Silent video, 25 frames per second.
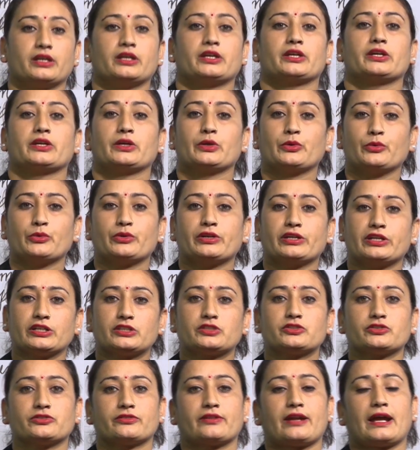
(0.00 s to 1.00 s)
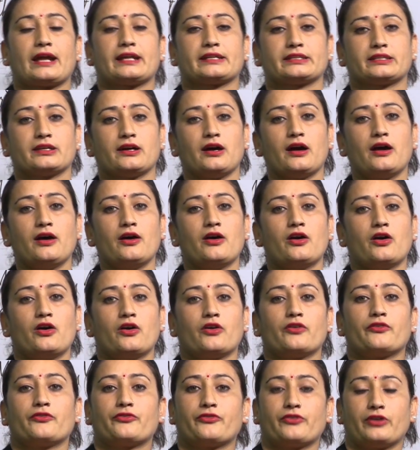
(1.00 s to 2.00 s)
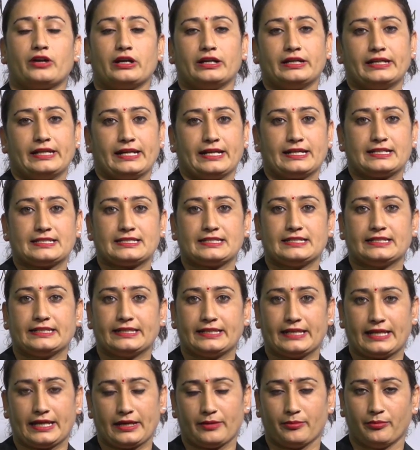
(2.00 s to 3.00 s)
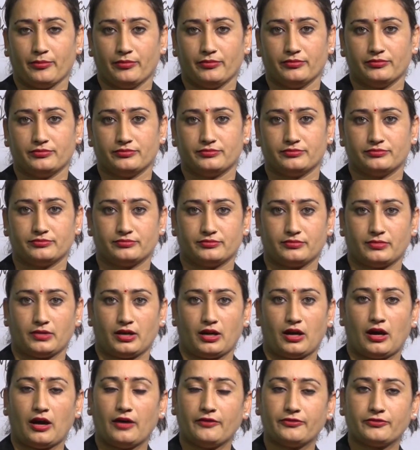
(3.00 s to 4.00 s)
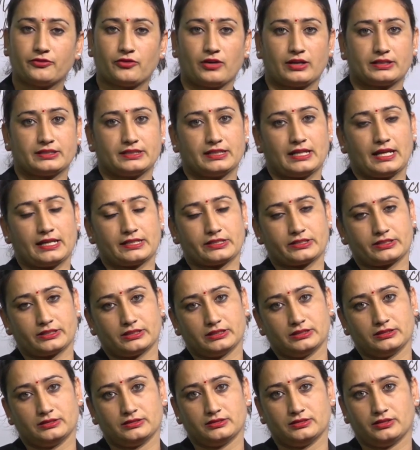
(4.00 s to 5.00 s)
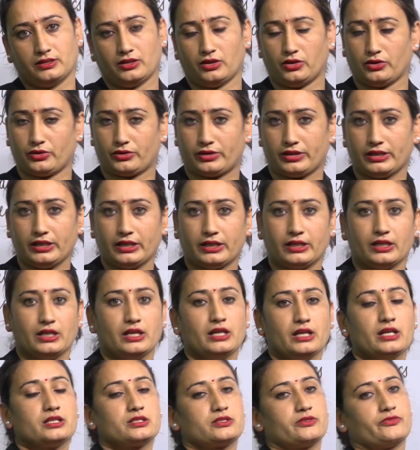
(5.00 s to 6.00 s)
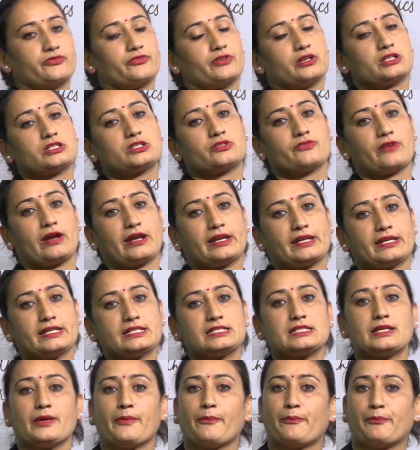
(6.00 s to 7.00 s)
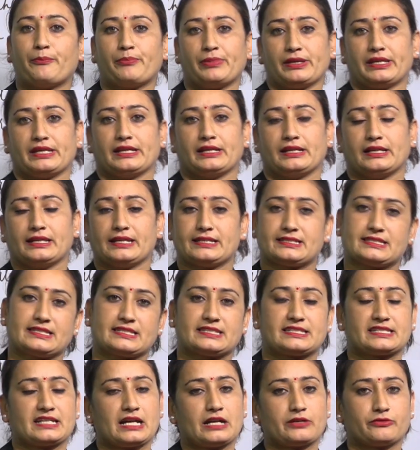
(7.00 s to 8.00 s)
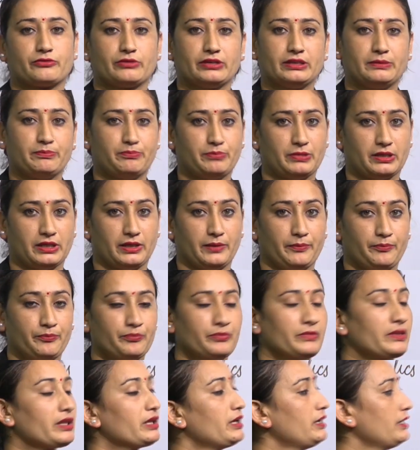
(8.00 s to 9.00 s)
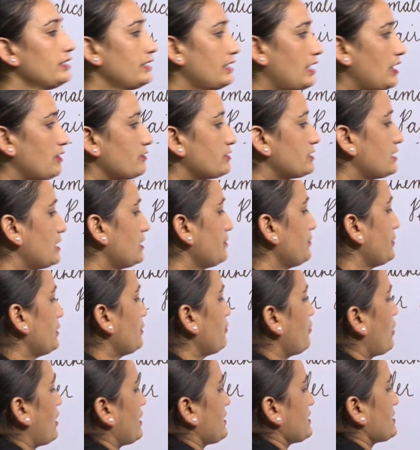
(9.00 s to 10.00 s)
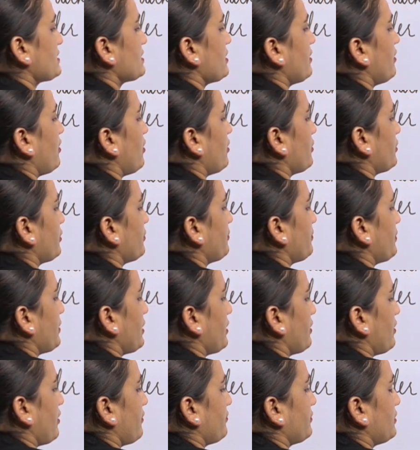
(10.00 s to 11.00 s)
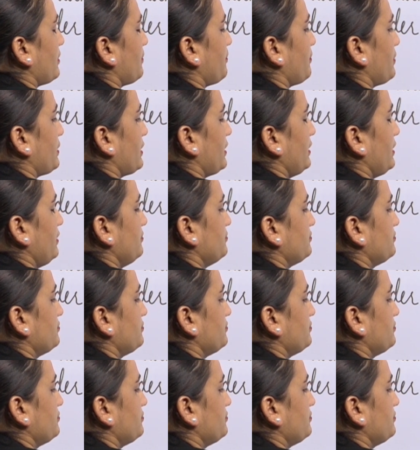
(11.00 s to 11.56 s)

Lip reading: You need to write the vertex name of quadrilateral. Okay, so first one is P. Let's start with P. Now tell me what is the order pair of the P?